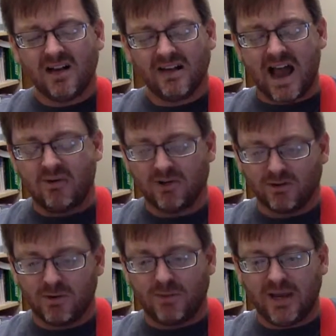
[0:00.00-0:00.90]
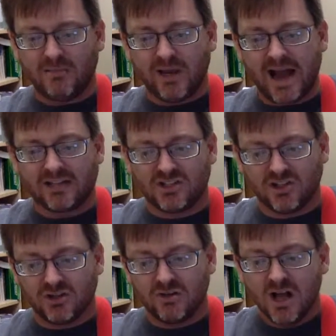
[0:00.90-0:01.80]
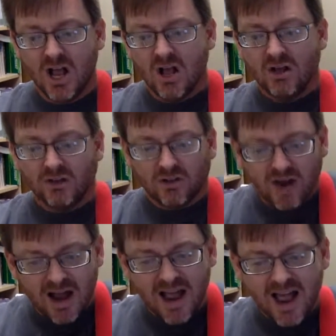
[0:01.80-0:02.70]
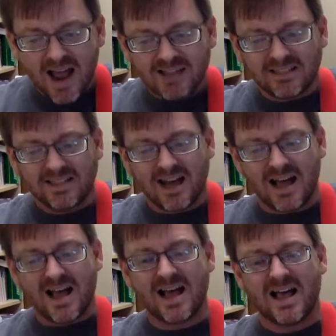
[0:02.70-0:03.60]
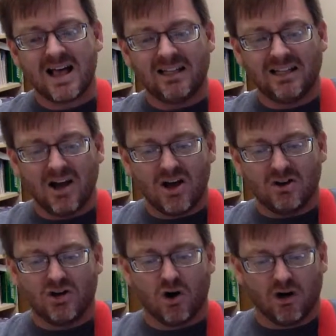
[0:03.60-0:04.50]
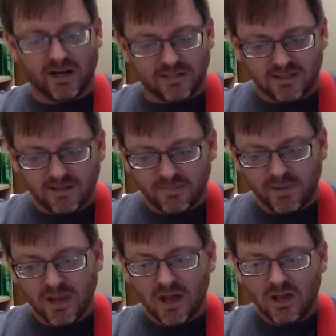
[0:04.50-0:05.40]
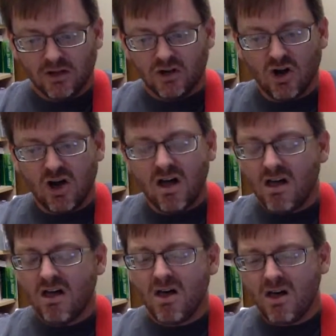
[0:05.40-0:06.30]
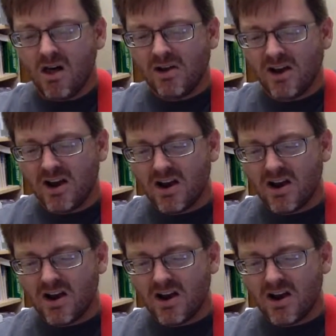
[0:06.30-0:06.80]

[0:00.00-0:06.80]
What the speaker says: Now I'm going to repeat back to Christ alone. Chorus. Cornerstone.